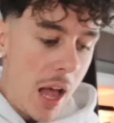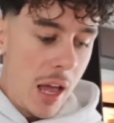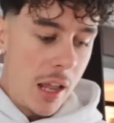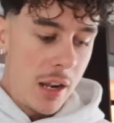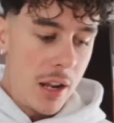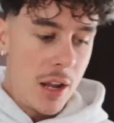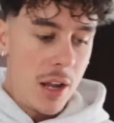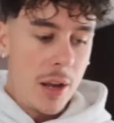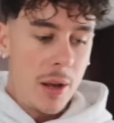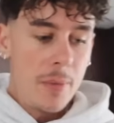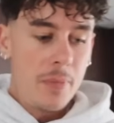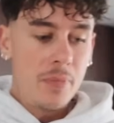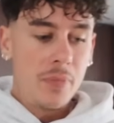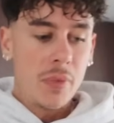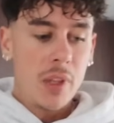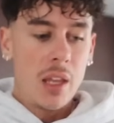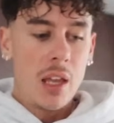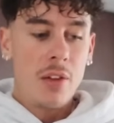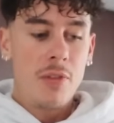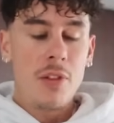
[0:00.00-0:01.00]

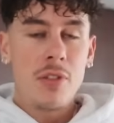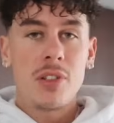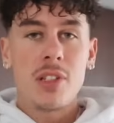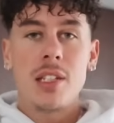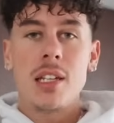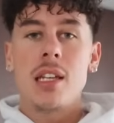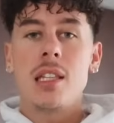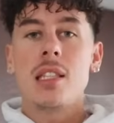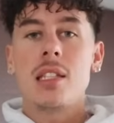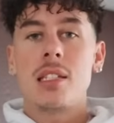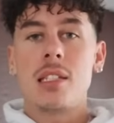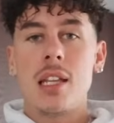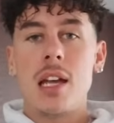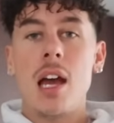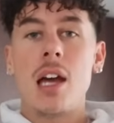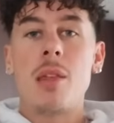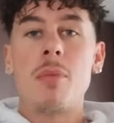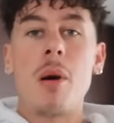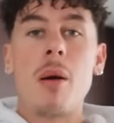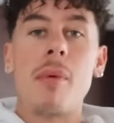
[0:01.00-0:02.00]
And if you've seen the state
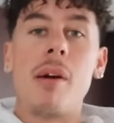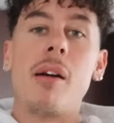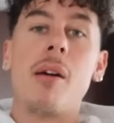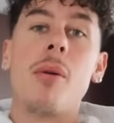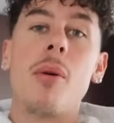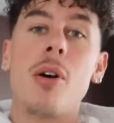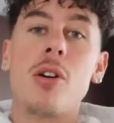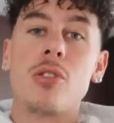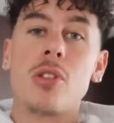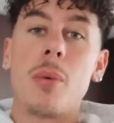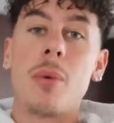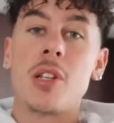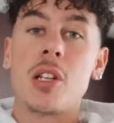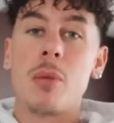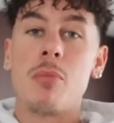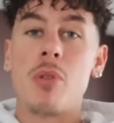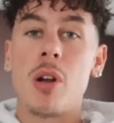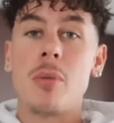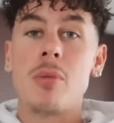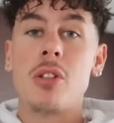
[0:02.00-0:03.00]
at the bottom of my wardrobe, which
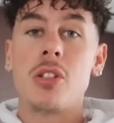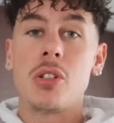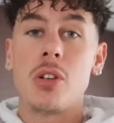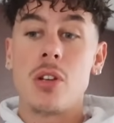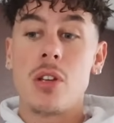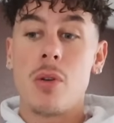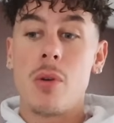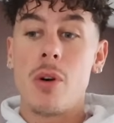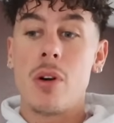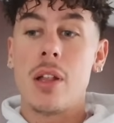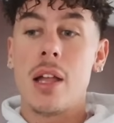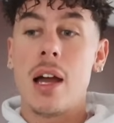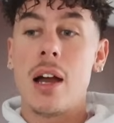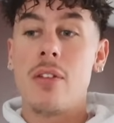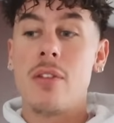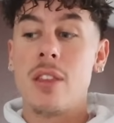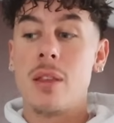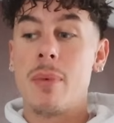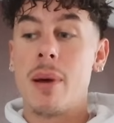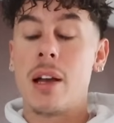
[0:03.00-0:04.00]
I'm probably sure you all
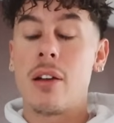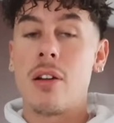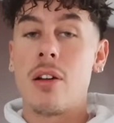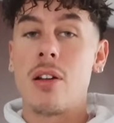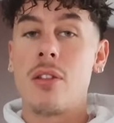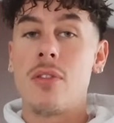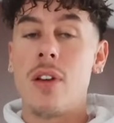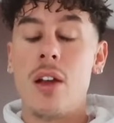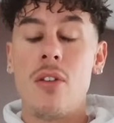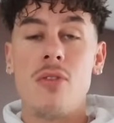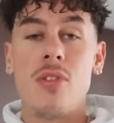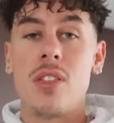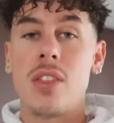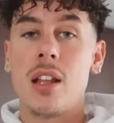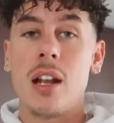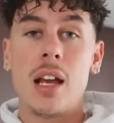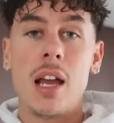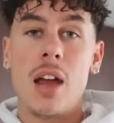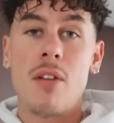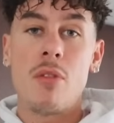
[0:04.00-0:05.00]
have in the background of
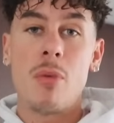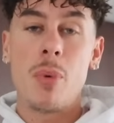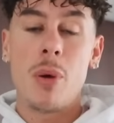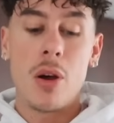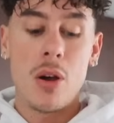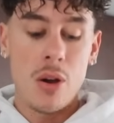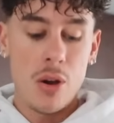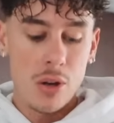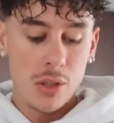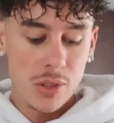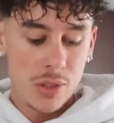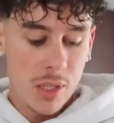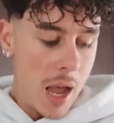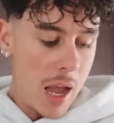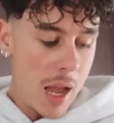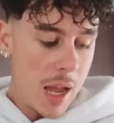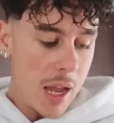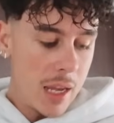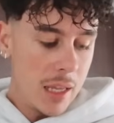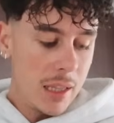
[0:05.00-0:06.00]
everything I ever post,
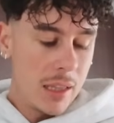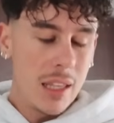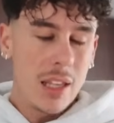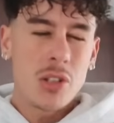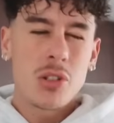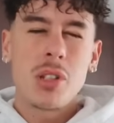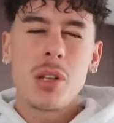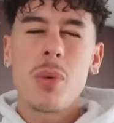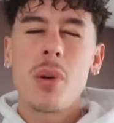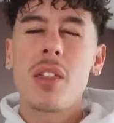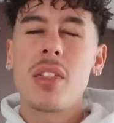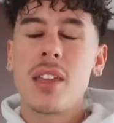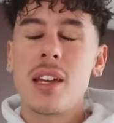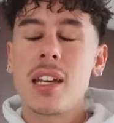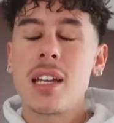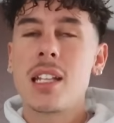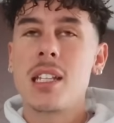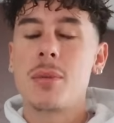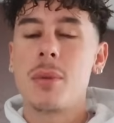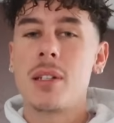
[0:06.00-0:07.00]
I literally were
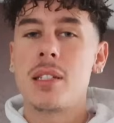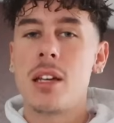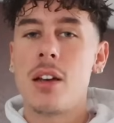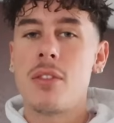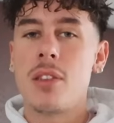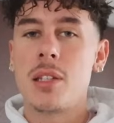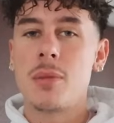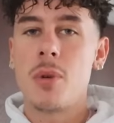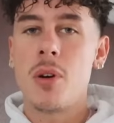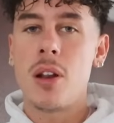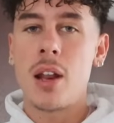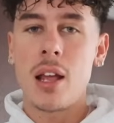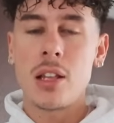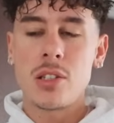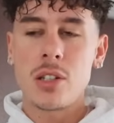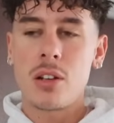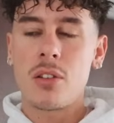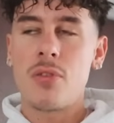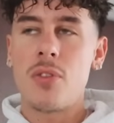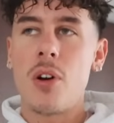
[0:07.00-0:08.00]
thinking to myself this morning, I
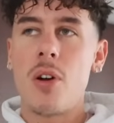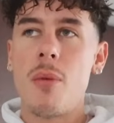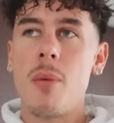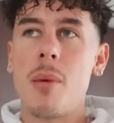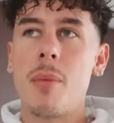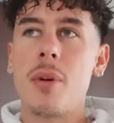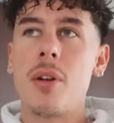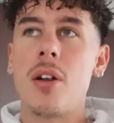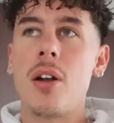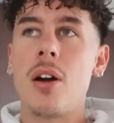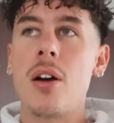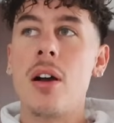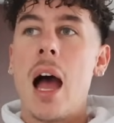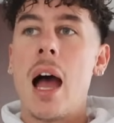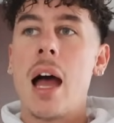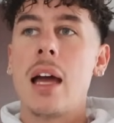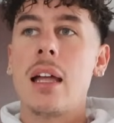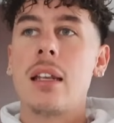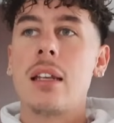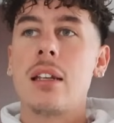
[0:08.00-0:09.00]
took a photo in my mirror
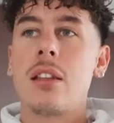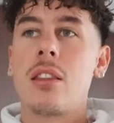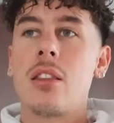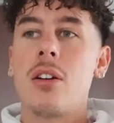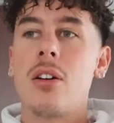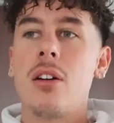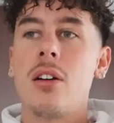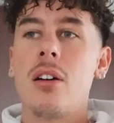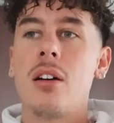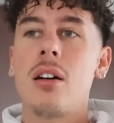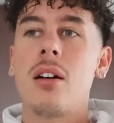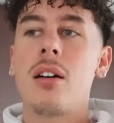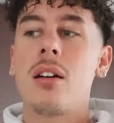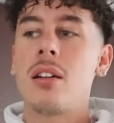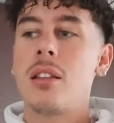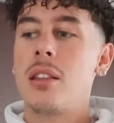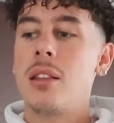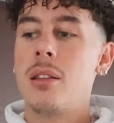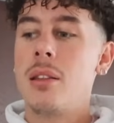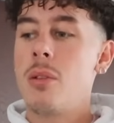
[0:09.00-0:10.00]
and thought,
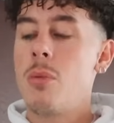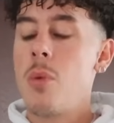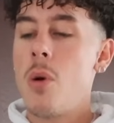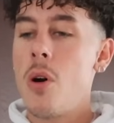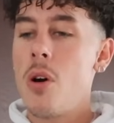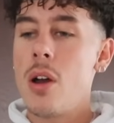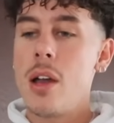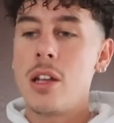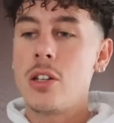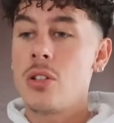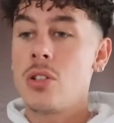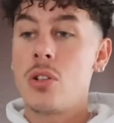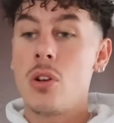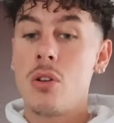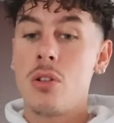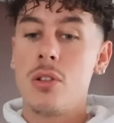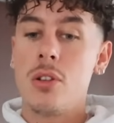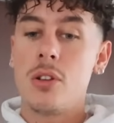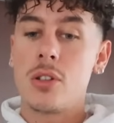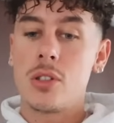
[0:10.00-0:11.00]
ugh, the water, it just
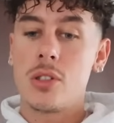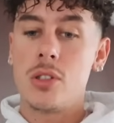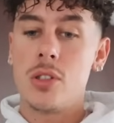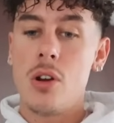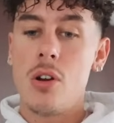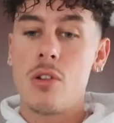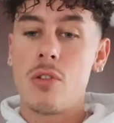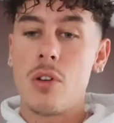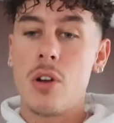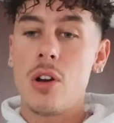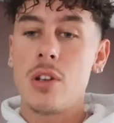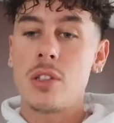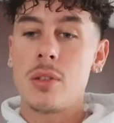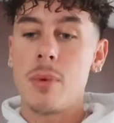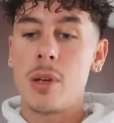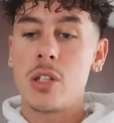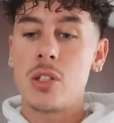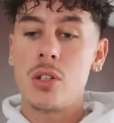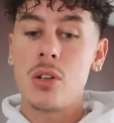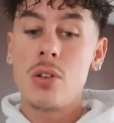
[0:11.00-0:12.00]
all looks so gross. And
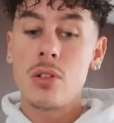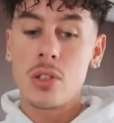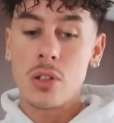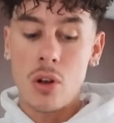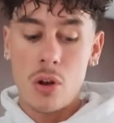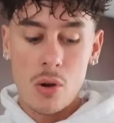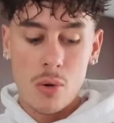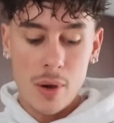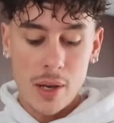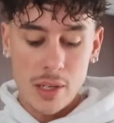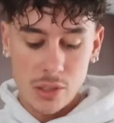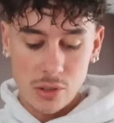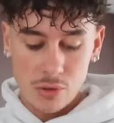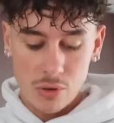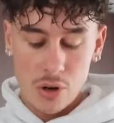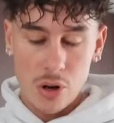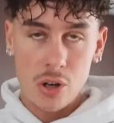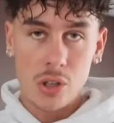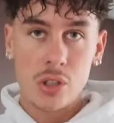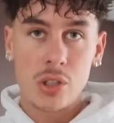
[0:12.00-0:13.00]
my shoes are always
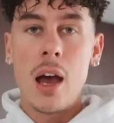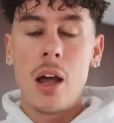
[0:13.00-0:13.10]
crushed.